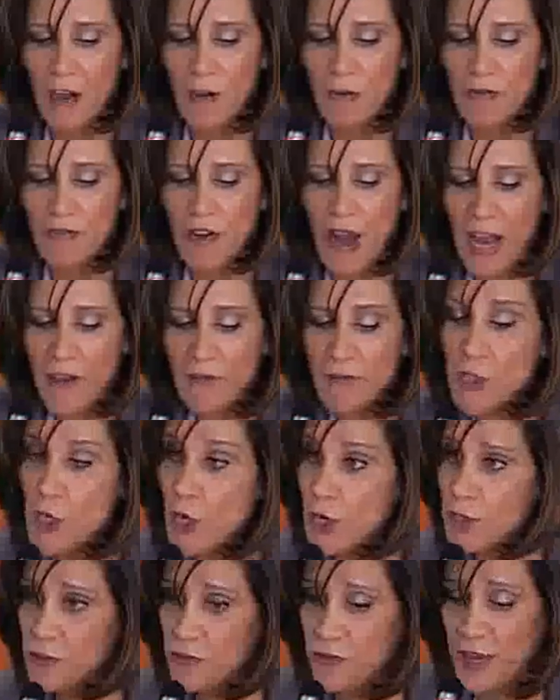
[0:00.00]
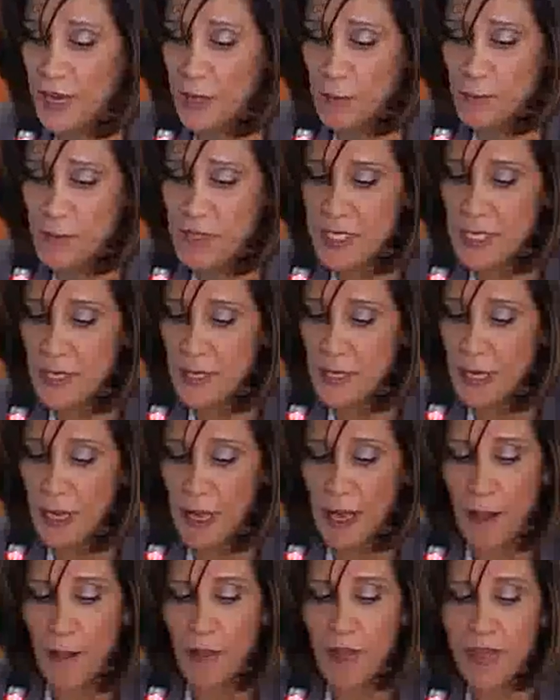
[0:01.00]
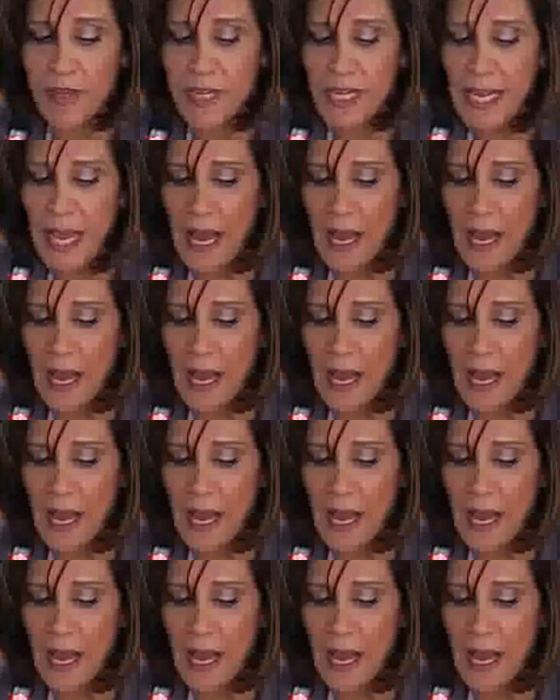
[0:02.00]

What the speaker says: 5 short films, 3